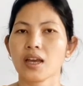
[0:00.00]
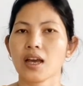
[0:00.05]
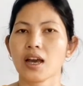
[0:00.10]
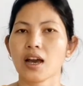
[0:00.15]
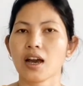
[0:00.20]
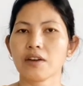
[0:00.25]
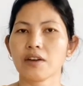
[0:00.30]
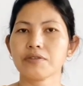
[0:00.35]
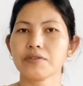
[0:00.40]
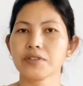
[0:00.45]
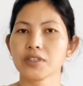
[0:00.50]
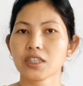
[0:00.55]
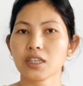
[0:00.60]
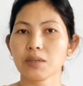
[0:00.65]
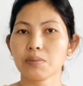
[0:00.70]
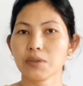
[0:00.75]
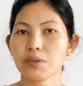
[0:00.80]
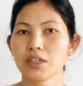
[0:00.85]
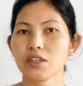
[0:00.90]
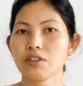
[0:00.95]
After
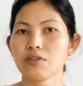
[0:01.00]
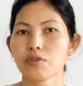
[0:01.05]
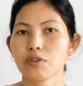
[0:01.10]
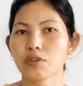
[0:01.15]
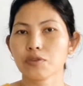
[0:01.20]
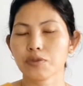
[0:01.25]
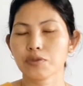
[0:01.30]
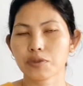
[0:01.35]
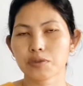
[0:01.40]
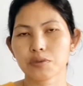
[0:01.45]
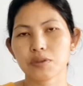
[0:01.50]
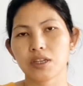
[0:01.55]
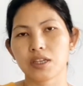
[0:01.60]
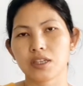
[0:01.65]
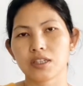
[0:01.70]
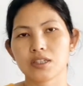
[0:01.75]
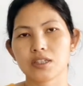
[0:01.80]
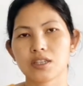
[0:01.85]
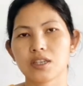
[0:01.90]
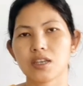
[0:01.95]
keeping it for a few
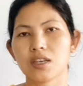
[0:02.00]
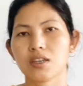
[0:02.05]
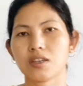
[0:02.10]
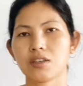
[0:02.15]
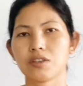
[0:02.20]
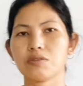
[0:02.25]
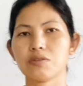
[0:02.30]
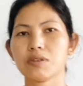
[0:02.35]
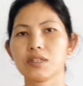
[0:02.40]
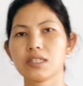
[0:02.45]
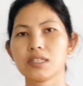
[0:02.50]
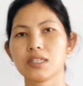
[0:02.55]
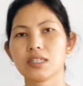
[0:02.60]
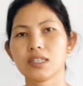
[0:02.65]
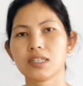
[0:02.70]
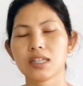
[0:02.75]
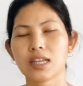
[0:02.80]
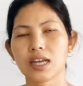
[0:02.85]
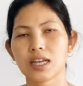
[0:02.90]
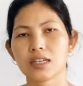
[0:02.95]
days, you will
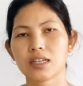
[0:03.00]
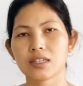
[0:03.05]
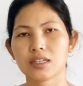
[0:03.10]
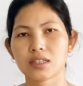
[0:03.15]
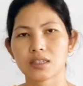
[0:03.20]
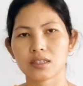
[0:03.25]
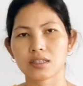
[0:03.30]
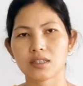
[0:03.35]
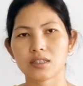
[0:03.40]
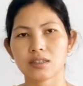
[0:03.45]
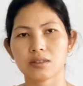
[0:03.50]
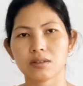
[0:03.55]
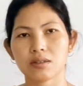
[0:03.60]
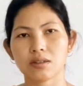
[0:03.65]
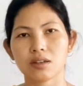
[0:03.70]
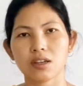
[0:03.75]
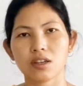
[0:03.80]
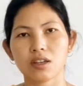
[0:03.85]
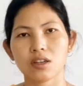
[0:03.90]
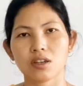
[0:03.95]
see that
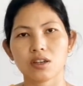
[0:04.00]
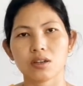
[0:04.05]
the